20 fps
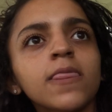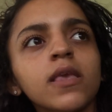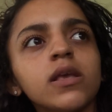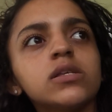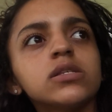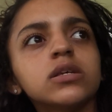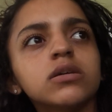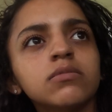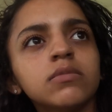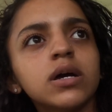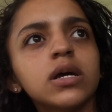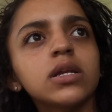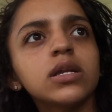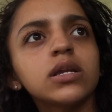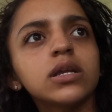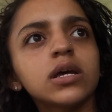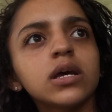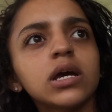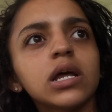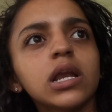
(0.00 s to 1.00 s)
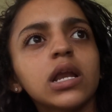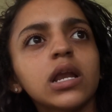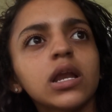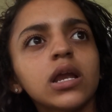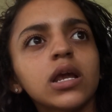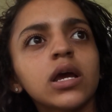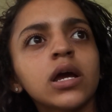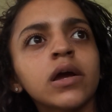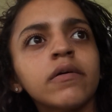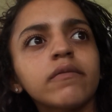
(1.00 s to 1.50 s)
somebody died and
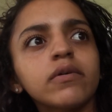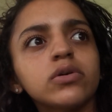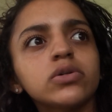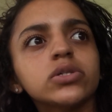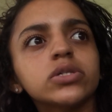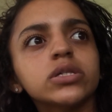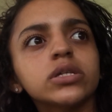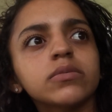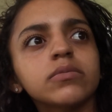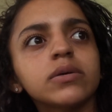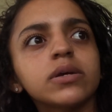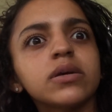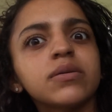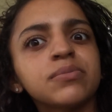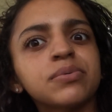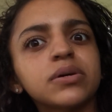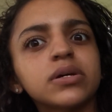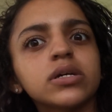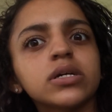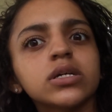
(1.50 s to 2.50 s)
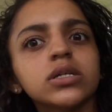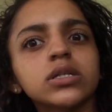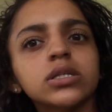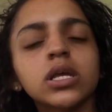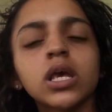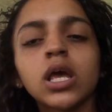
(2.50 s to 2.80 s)
they got roaches and bed bugs.